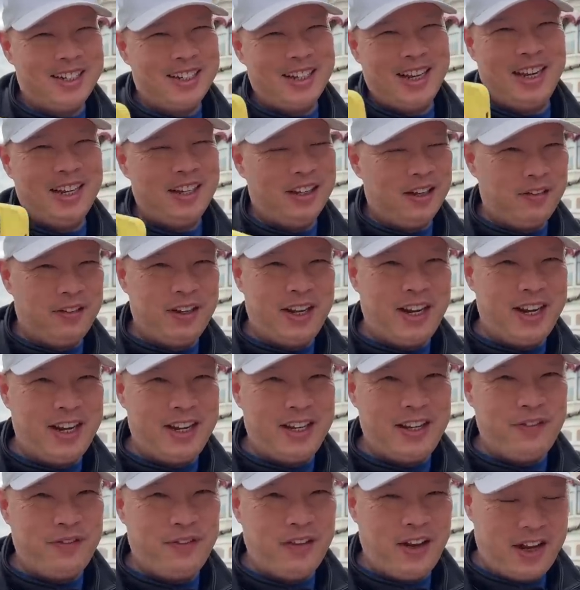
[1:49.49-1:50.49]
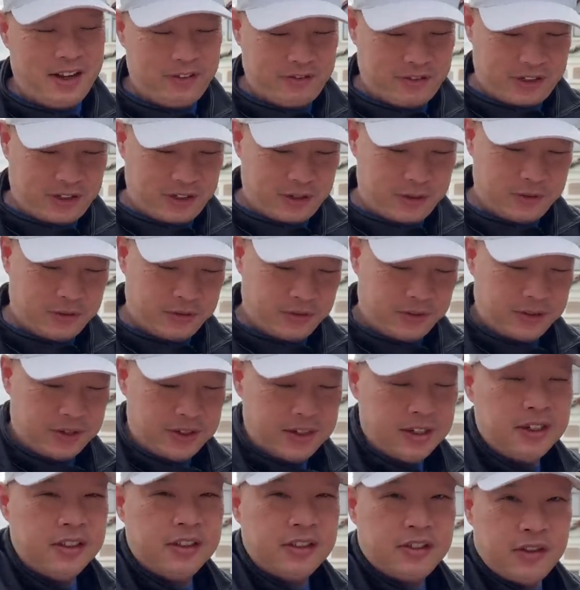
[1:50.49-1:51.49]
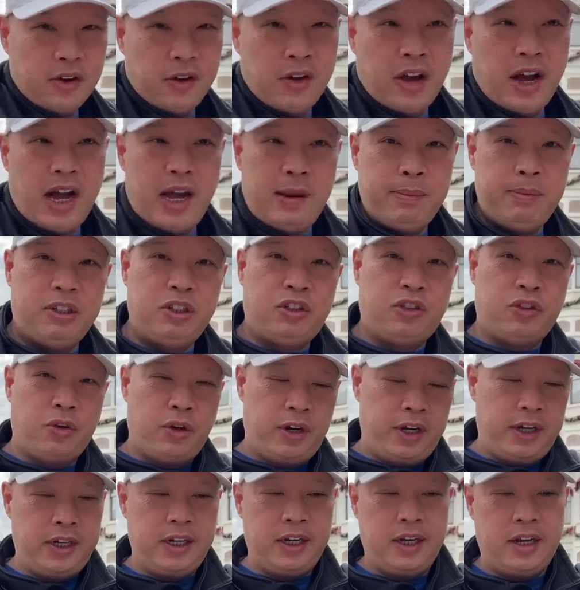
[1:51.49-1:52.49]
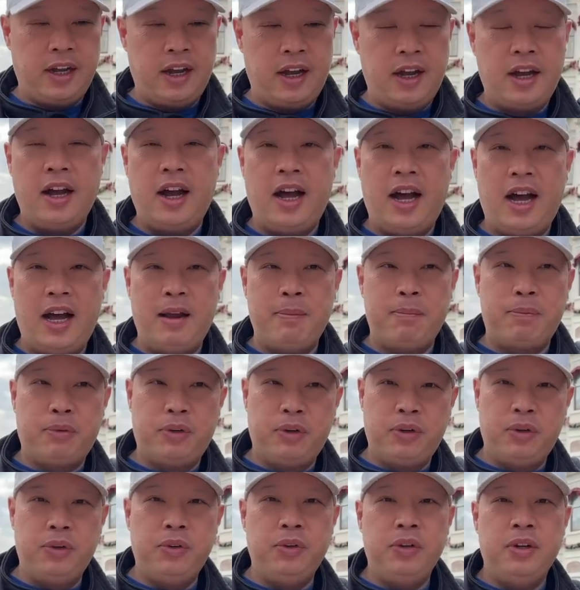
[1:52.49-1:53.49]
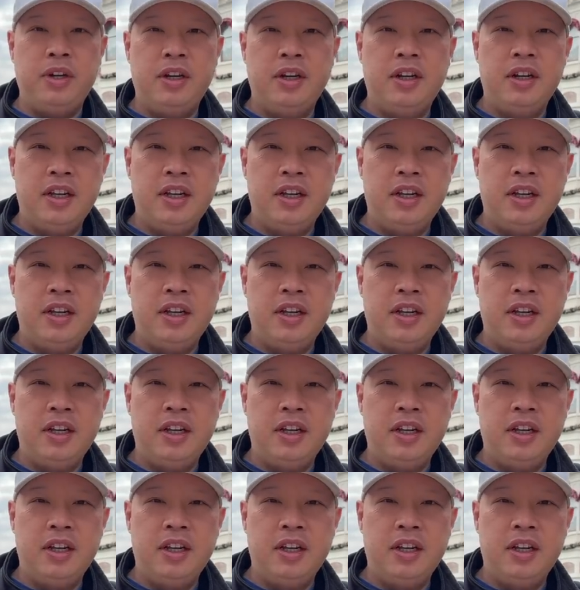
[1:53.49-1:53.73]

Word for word: I love that 85 too. So I'm enjoying a hot brew